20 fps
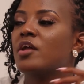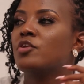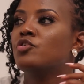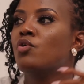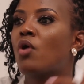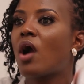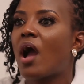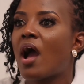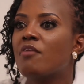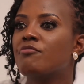
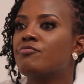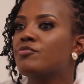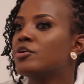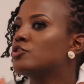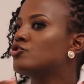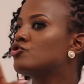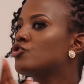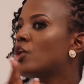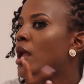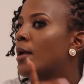Here's the
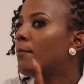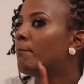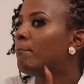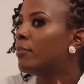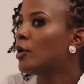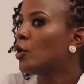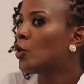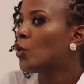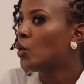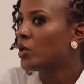thing,
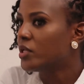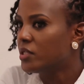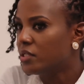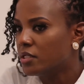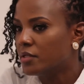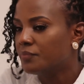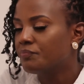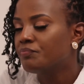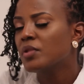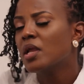you're
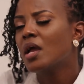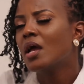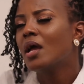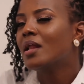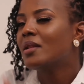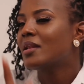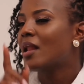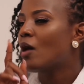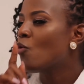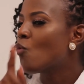
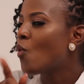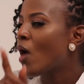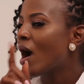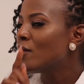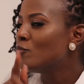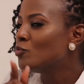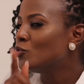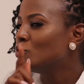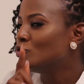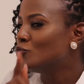going to
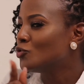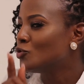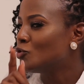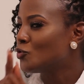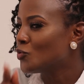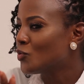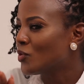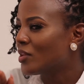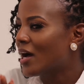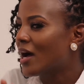
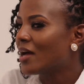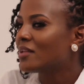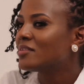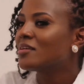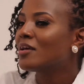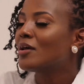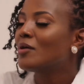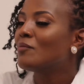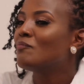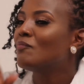start a
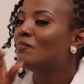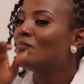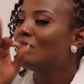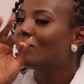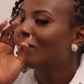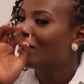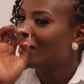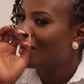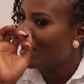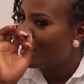
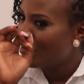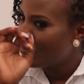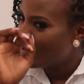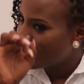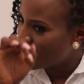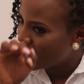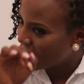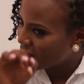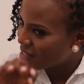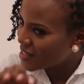business
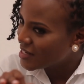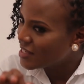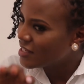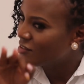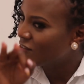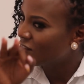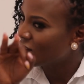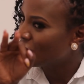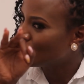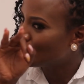and
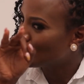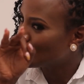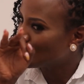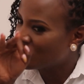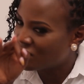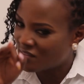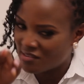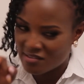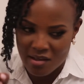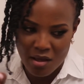you're
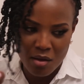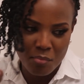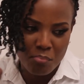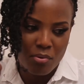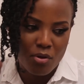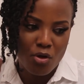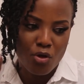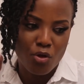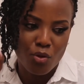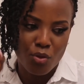currently
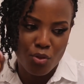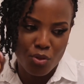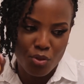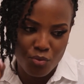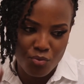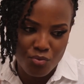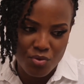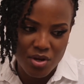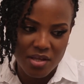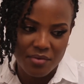working in
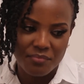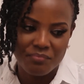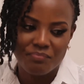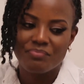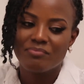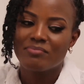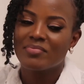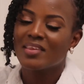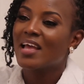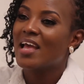a
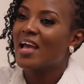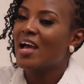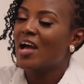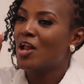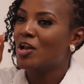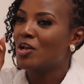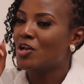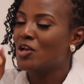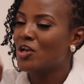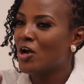business.
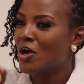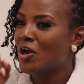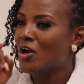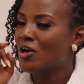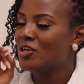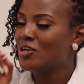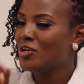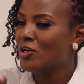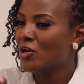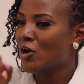Where's
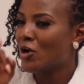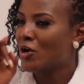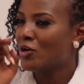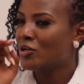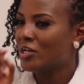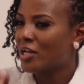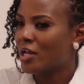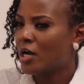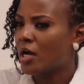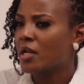the best
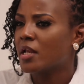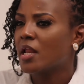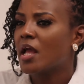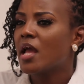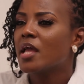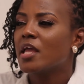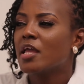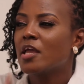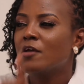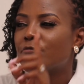place to
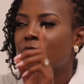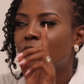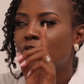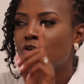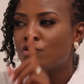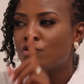learn?